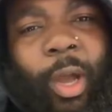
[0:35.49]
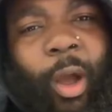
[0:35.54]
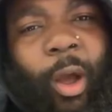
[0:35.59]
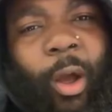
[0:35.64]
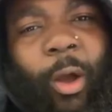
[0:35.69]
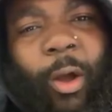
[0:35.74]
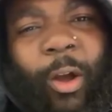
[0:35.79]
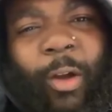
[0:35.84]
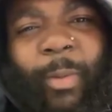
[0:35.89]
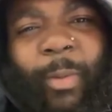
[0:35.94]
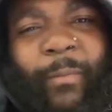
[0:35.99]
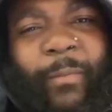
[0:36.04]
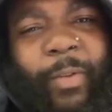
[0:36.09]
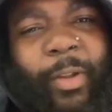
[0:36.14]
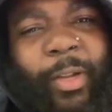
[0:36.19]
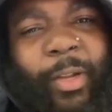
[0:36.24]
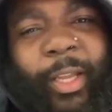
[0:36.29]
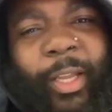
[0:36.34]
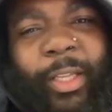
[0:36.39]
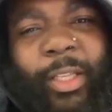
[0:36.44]
I
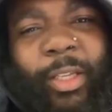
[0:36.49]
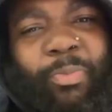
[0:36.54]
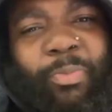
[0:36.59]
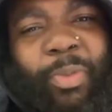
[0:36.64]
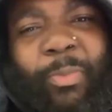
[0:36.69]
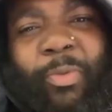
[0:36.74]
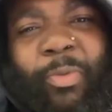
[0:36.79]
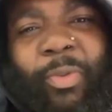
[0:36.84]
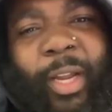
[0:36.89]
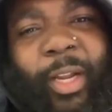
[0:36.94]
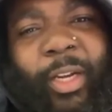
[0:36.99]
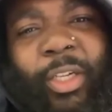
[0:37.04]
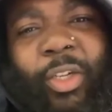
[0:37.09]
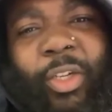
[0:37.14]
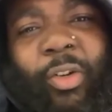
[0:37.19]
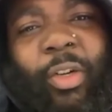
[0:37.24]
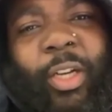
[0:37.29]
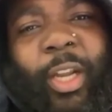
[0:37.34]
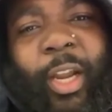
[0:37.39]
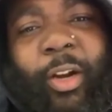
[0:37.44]
feel like the people that
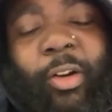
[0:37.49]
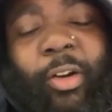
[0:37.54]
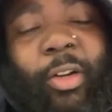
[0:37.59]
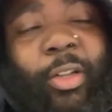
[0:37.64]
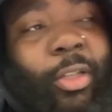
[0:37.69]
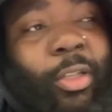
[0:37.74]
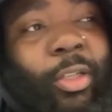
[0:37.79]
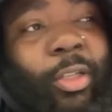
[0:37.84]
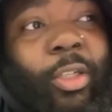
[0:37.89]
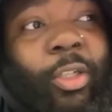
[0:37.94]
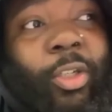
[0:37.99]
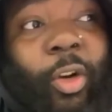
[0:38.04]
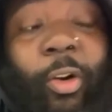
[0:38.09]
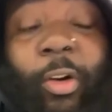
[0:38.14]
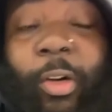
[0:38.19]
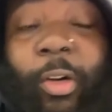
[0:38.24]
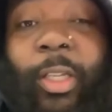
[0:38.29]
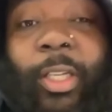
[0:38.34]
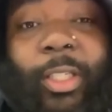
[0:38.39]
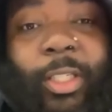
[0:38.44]
are the
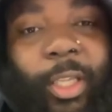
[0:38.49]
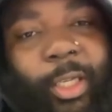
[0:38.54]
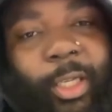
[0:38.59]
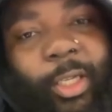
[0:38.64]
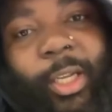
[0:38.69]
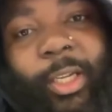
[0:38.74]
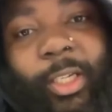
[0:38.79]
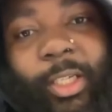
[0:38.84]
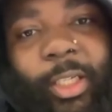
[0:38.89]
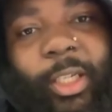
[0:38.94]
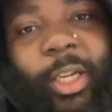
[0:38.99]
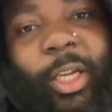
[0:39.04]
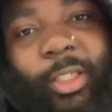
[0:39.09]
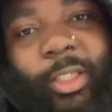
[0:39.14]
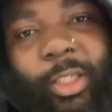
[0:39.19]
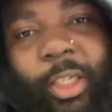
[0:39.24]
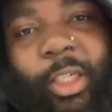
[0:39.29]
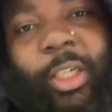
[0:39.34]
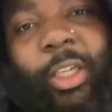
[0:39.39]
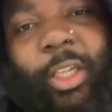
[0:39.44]
journalists,
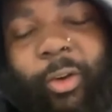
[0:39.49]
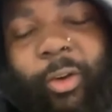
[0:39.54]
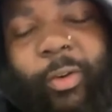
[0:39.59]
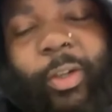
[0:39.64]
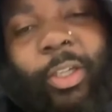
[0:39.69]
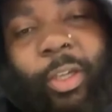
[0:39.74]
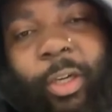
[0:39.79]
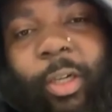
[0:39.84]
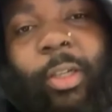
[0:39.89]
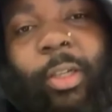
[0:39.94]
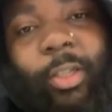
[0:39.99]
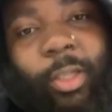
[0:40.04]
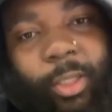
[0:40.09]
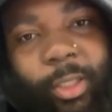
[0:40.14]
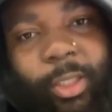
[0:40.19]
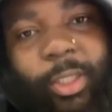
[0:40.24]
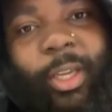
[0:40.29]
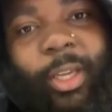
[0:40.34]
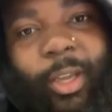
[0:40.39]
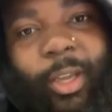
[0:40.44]
essentially you're a journalist.